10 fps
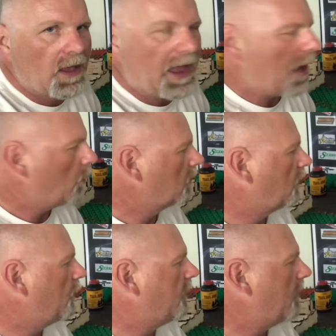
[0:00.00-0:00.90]
How we're
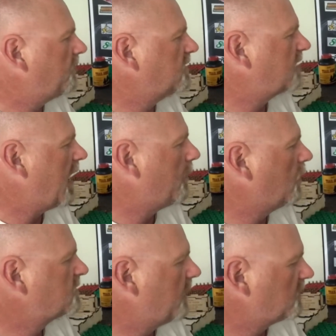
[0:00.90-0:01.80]
loading up these
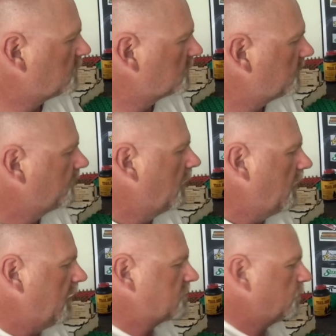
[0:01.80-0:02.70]
Cowboy Specials
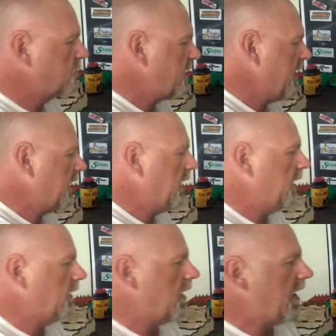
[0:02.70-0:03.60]
is we're
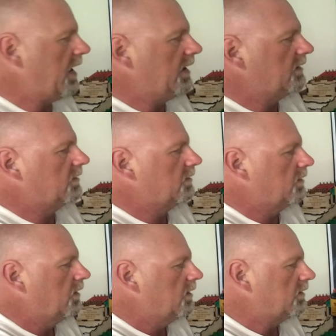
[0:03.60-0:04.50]
taking a
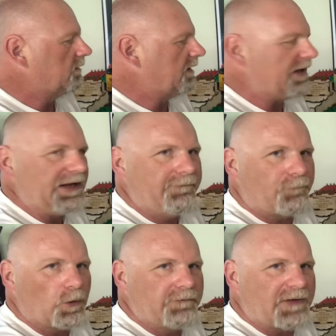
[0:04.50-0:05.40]
Lee
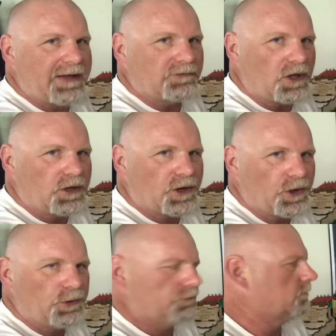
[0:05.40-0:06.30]
45 long
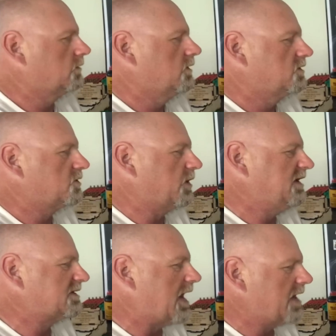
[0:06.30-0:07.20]
Colt to
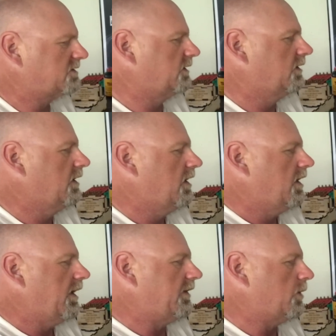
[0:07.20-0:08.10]
resize it,
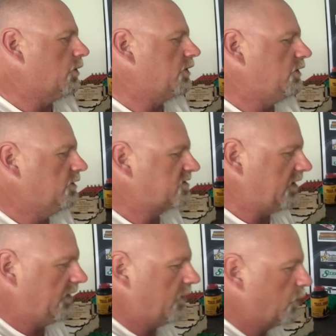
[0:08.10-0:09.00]
and then we're
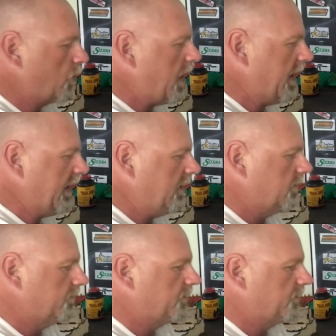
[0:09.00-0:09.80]
using the Redding.